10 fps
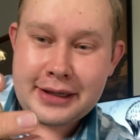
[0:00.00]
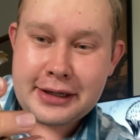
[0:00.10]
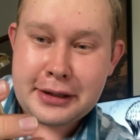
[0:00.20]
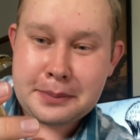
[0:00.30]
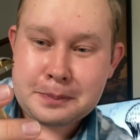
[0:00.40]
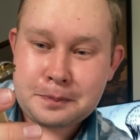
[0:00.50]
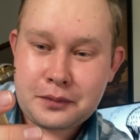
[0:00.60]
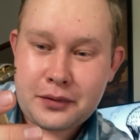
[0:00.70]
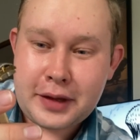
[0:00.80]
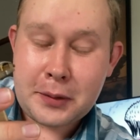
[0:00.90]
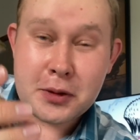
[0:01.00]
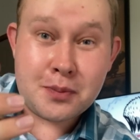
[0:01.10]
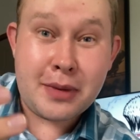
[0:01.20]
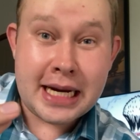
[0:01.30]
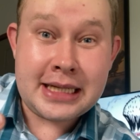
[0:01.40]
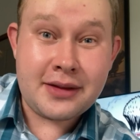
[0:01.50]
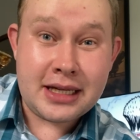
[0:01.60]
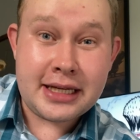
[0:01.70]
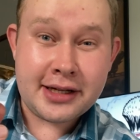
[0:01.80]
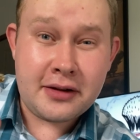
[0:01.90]
that was made in the
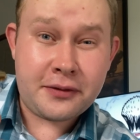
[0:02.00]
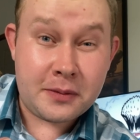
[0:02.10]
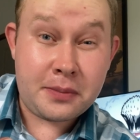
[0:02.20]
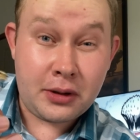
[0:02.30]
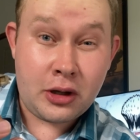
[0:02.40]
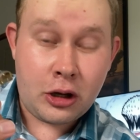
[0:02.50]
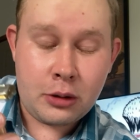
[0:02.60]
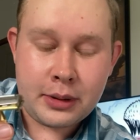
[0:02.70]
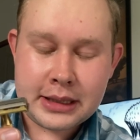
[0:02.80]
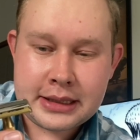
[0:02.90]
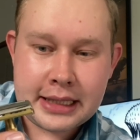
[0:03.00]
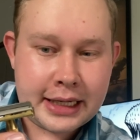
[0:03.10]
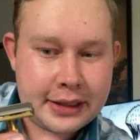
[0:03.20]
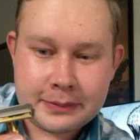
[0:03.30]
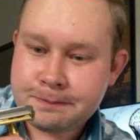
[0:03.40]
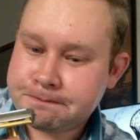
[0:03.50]
year of the Pearl Harbour attack.